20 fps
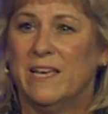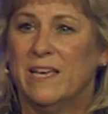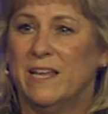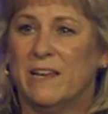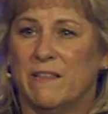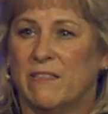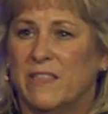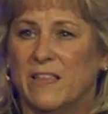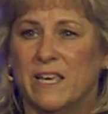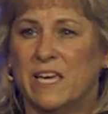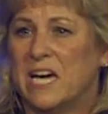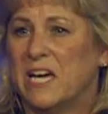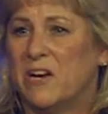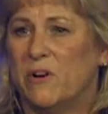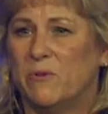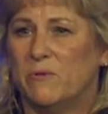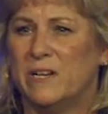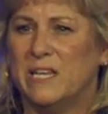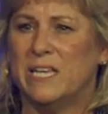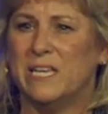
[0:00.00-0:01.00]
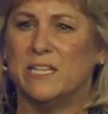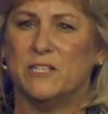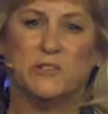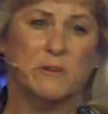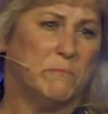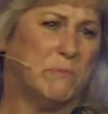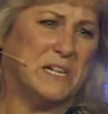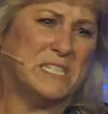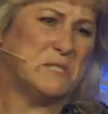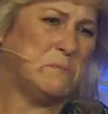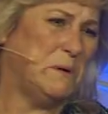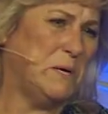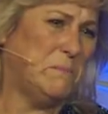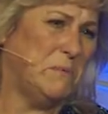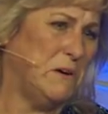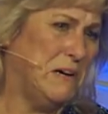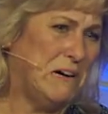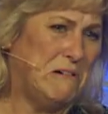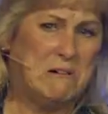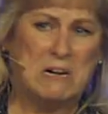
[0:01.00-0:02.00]
And a thing I don't need to impress
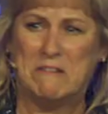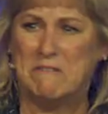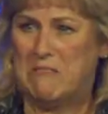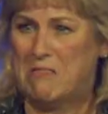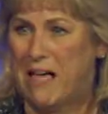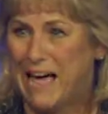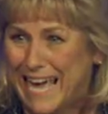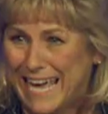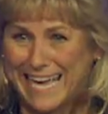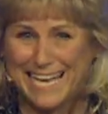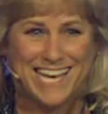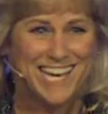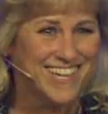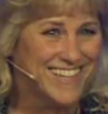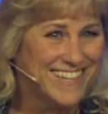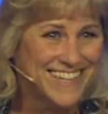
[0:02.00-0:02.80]
people I don't even like.